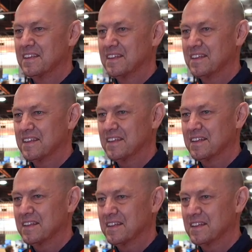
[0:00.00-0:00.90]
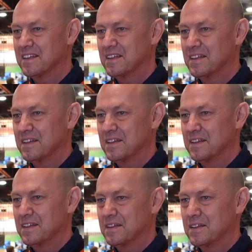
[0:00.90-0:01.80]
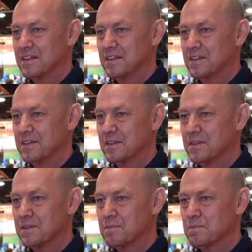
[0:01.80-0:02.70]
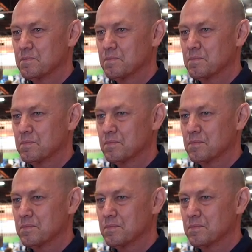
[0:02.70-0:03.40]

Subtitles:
(not speaking)